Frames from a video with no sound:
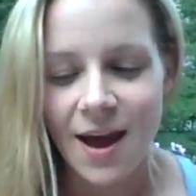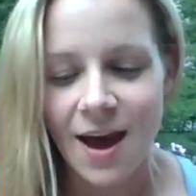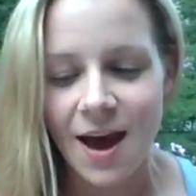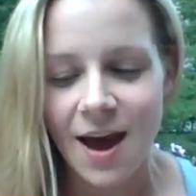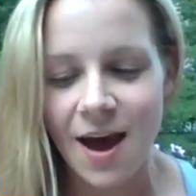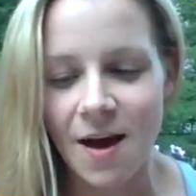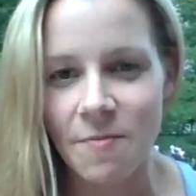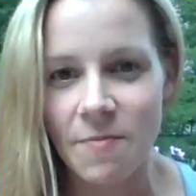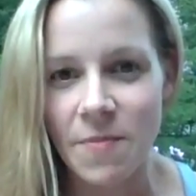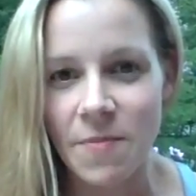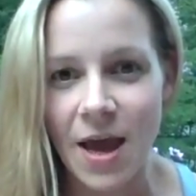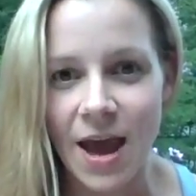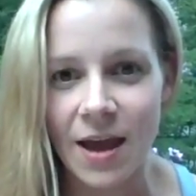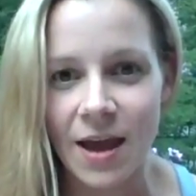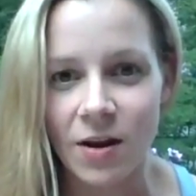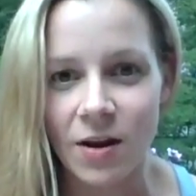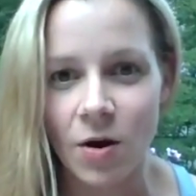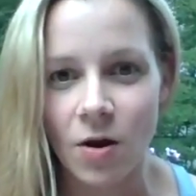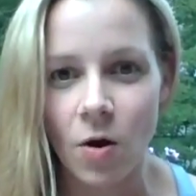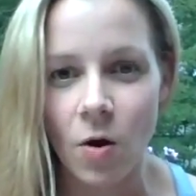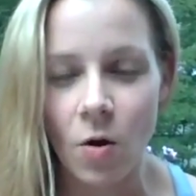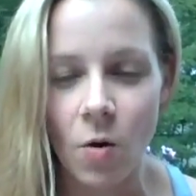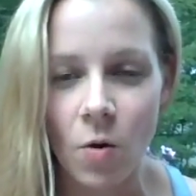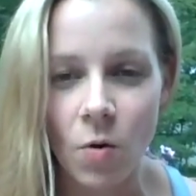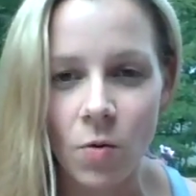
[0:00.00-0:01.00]
At
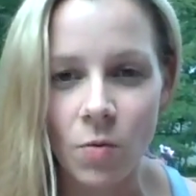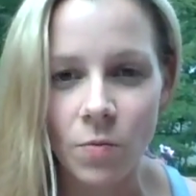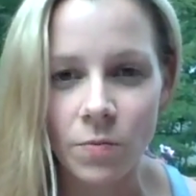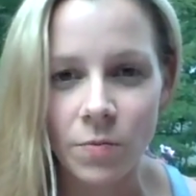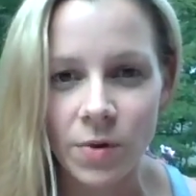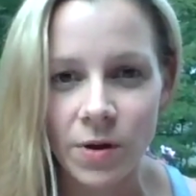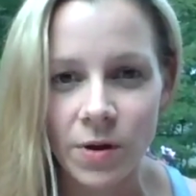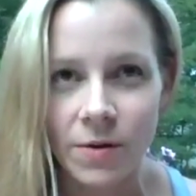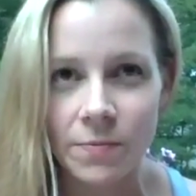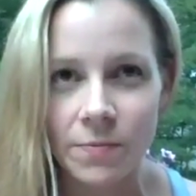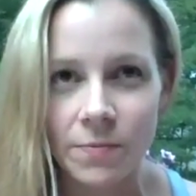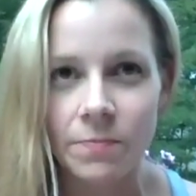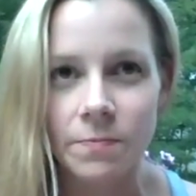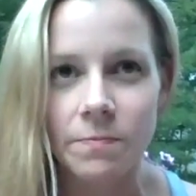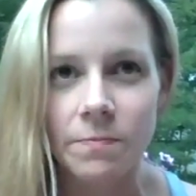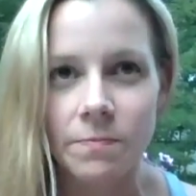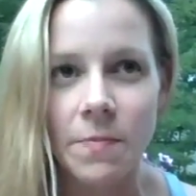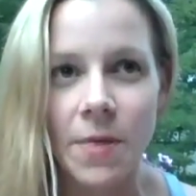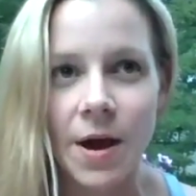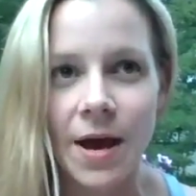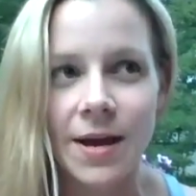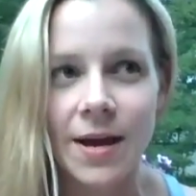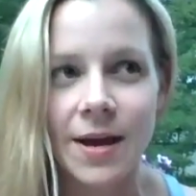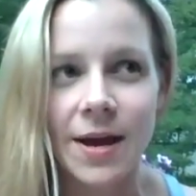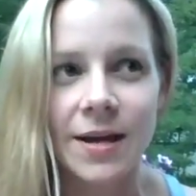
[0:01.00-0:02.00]
home,
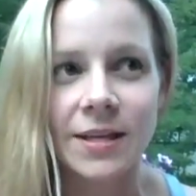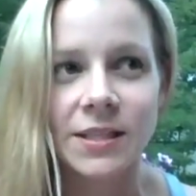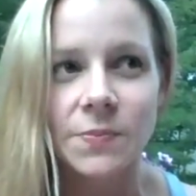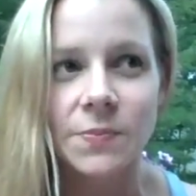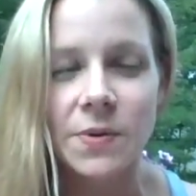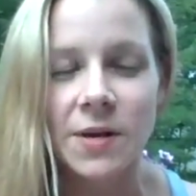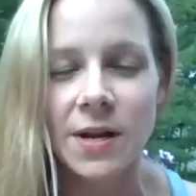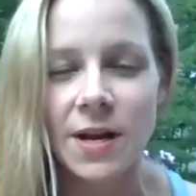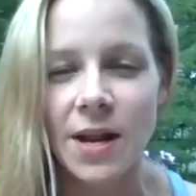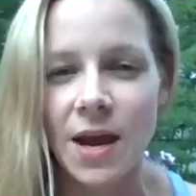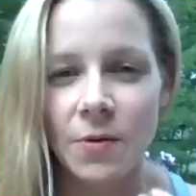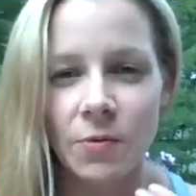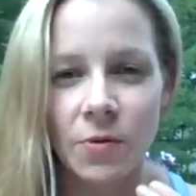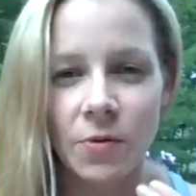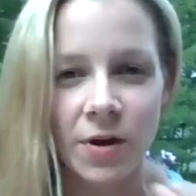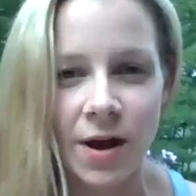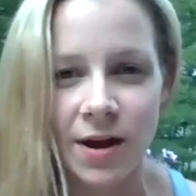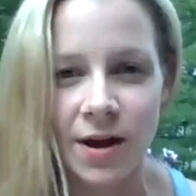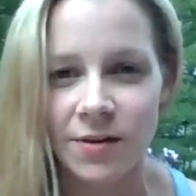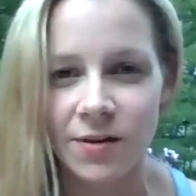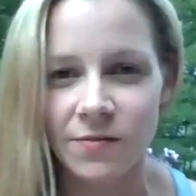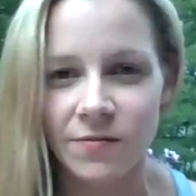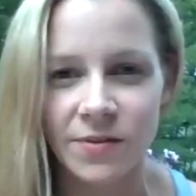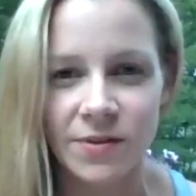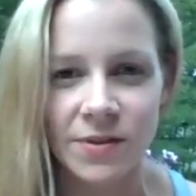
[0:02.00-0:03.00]
my husband and I were
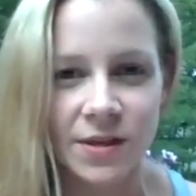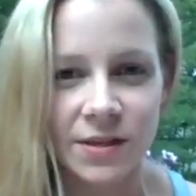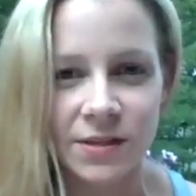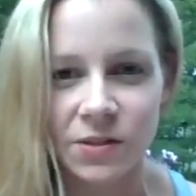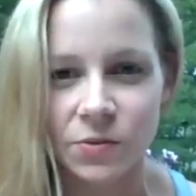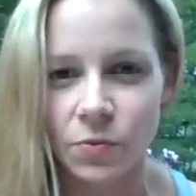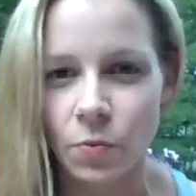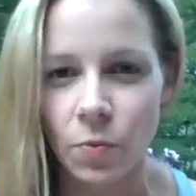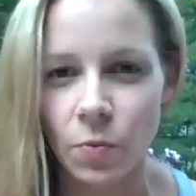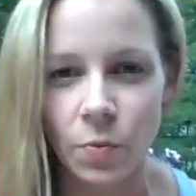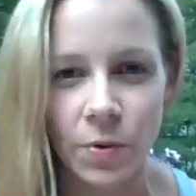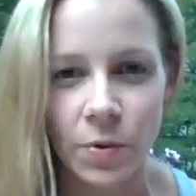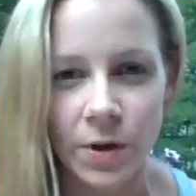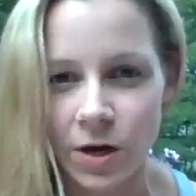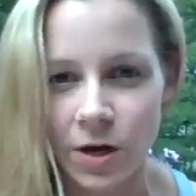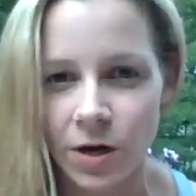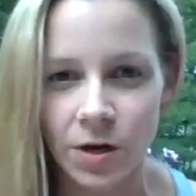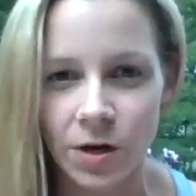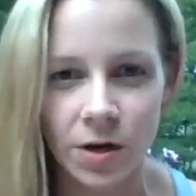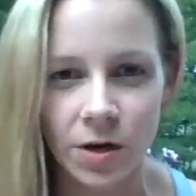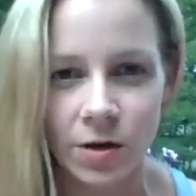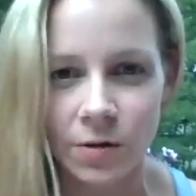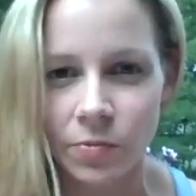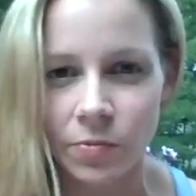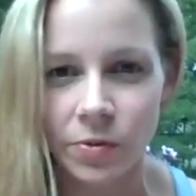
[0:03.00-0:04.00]
kind of in this
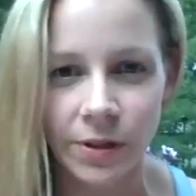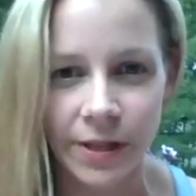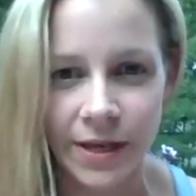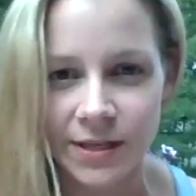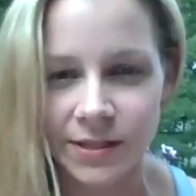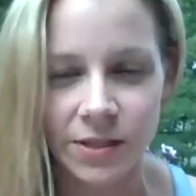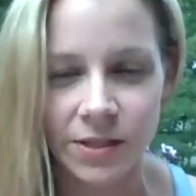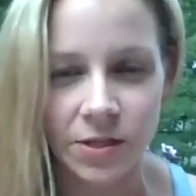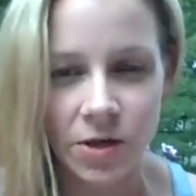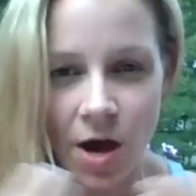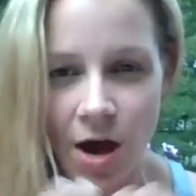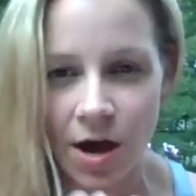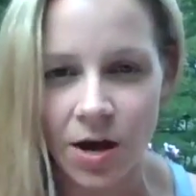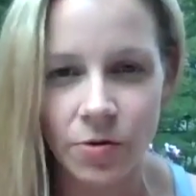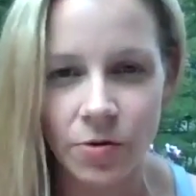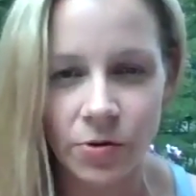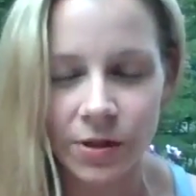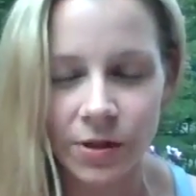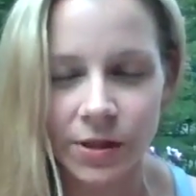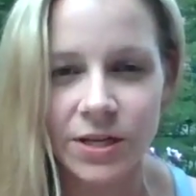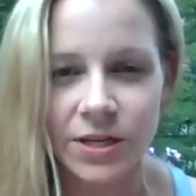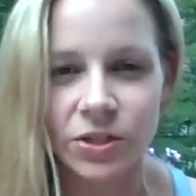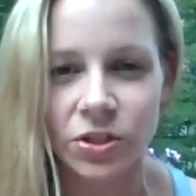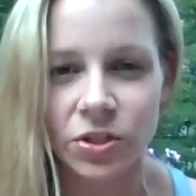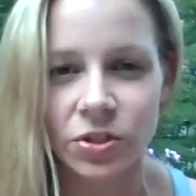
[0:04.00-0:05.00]
weird place. Not a
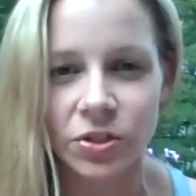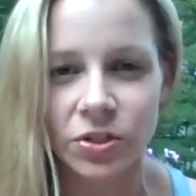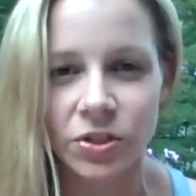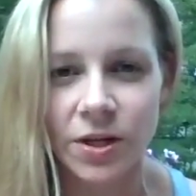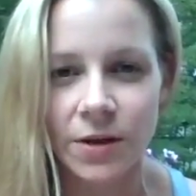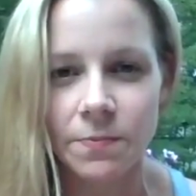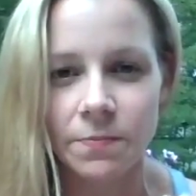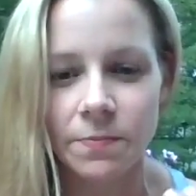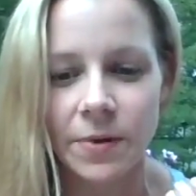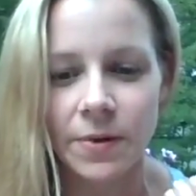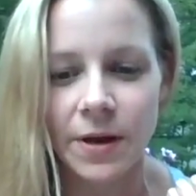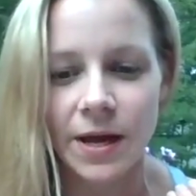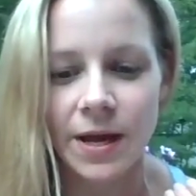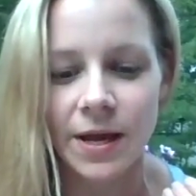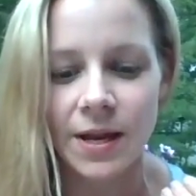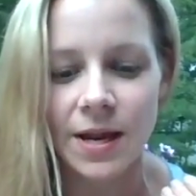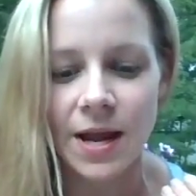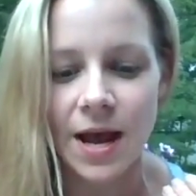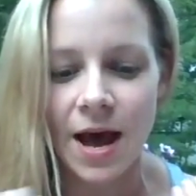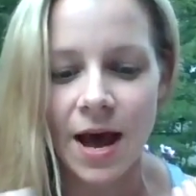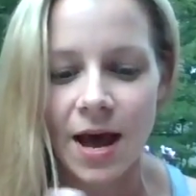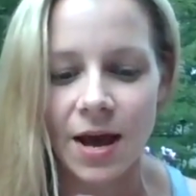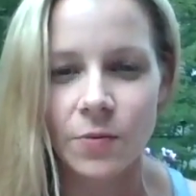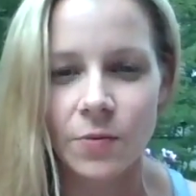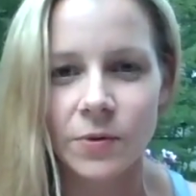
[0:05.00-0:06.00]
relationship, but
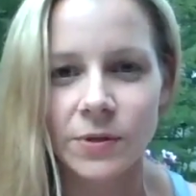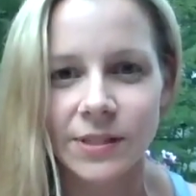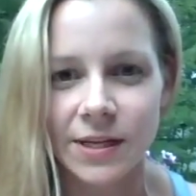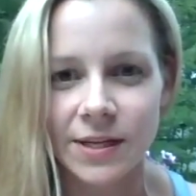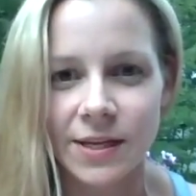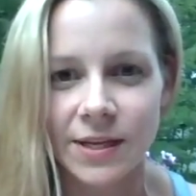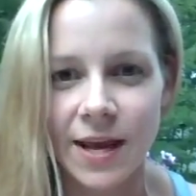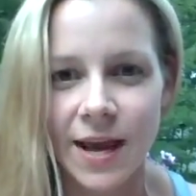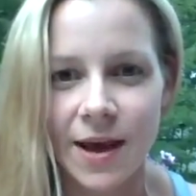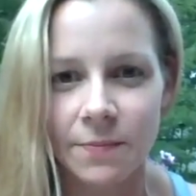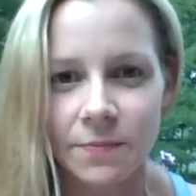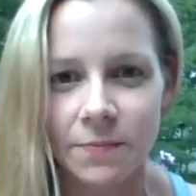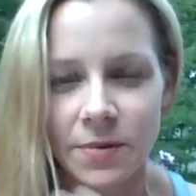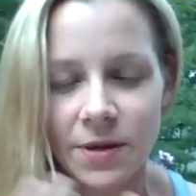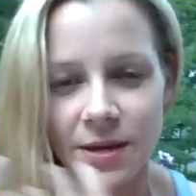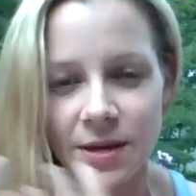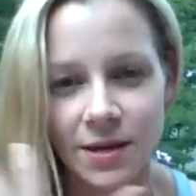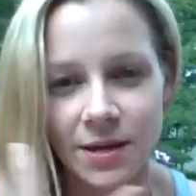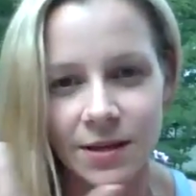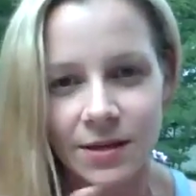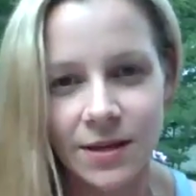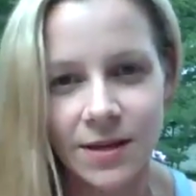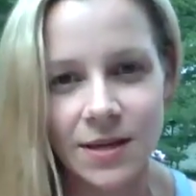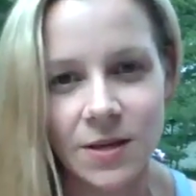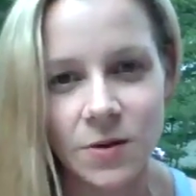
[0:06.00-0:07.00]
I was
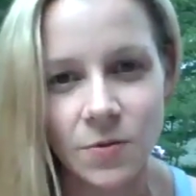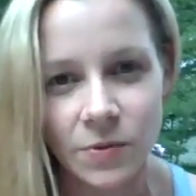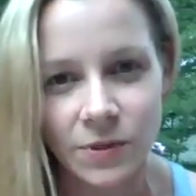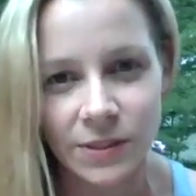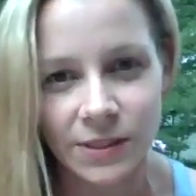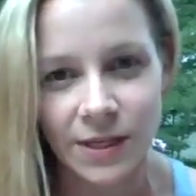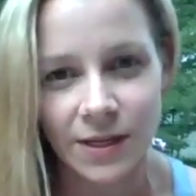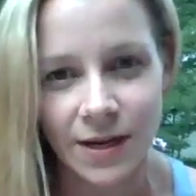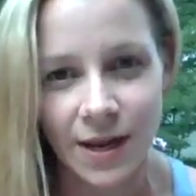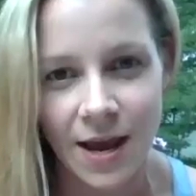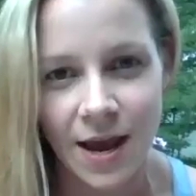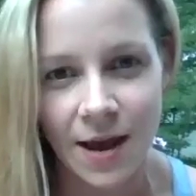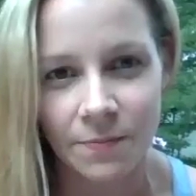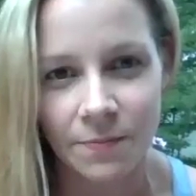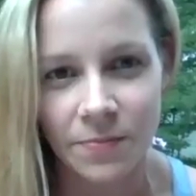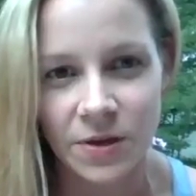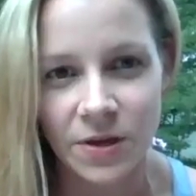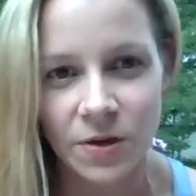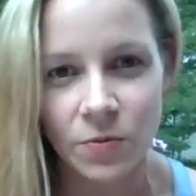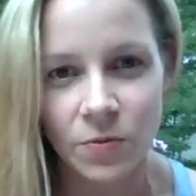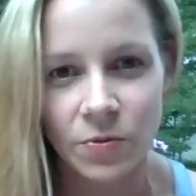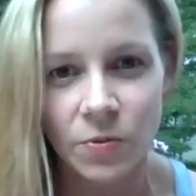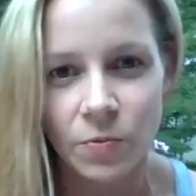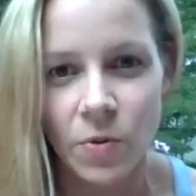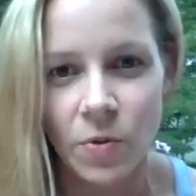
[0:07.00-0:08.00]
unhappy and he was
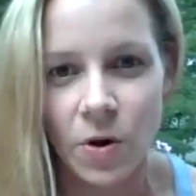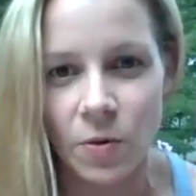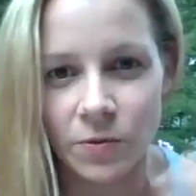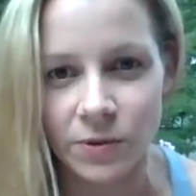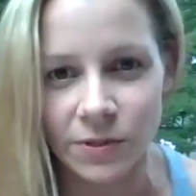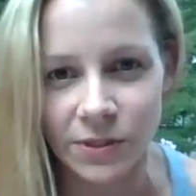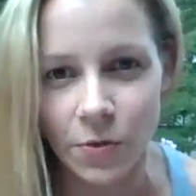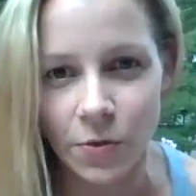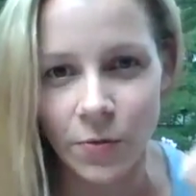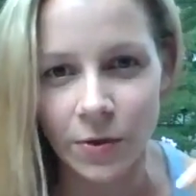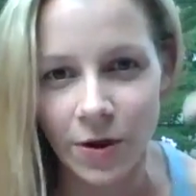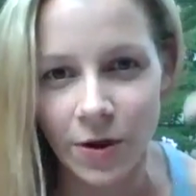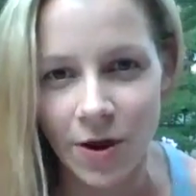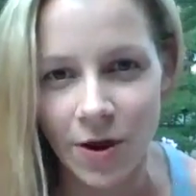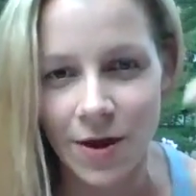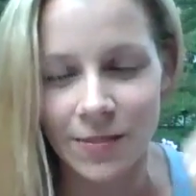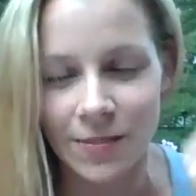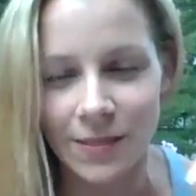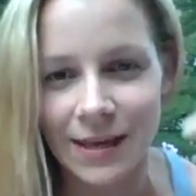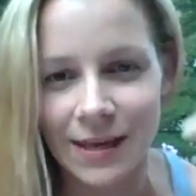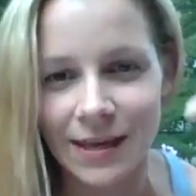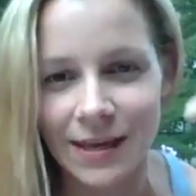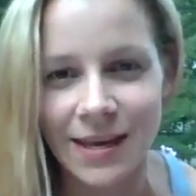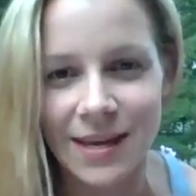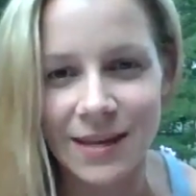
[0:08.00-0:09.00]
unhappy with what was going on
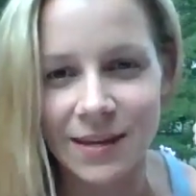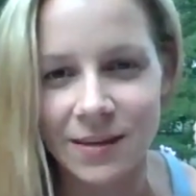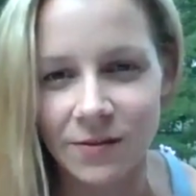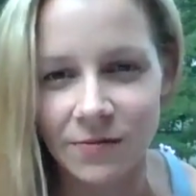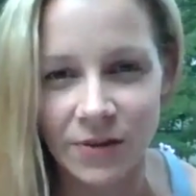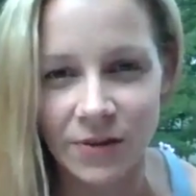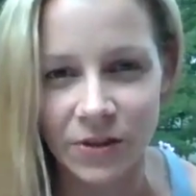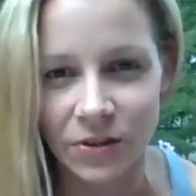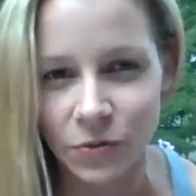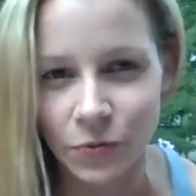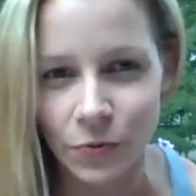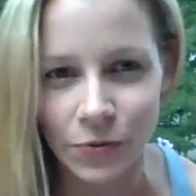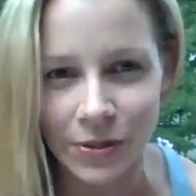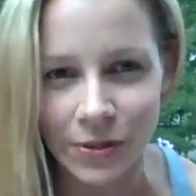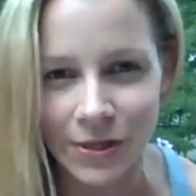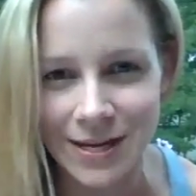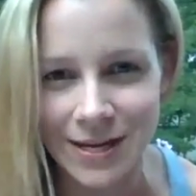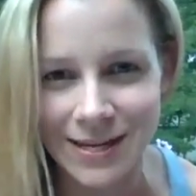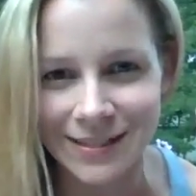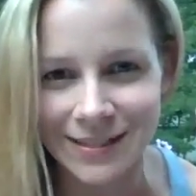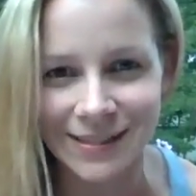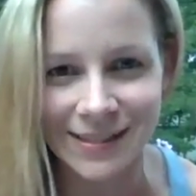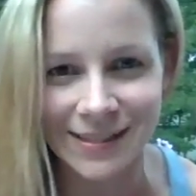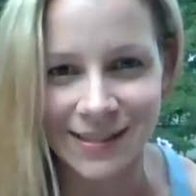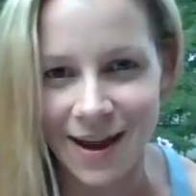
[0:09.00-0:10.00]
like
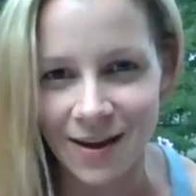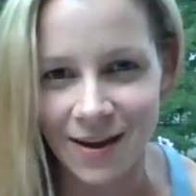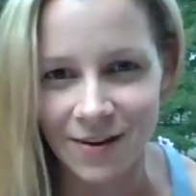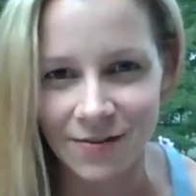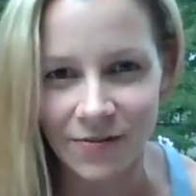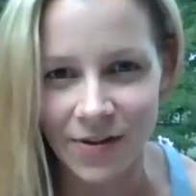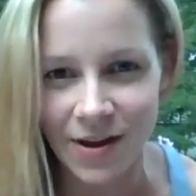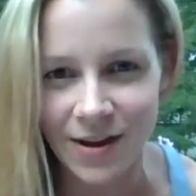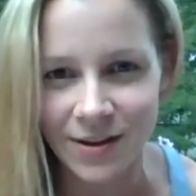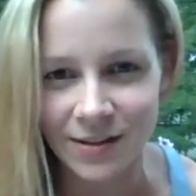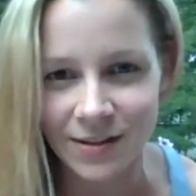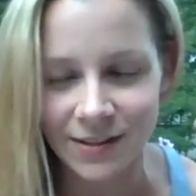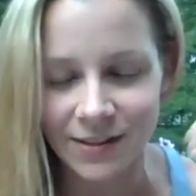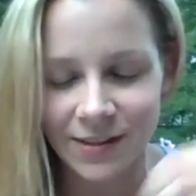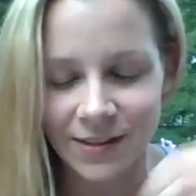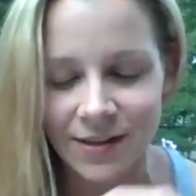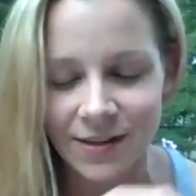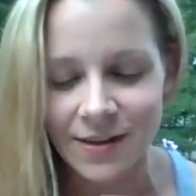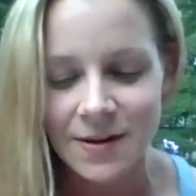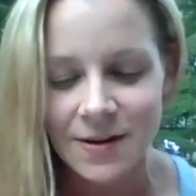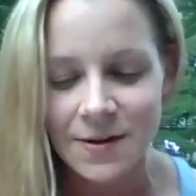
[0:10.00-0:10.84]
individually inside of us.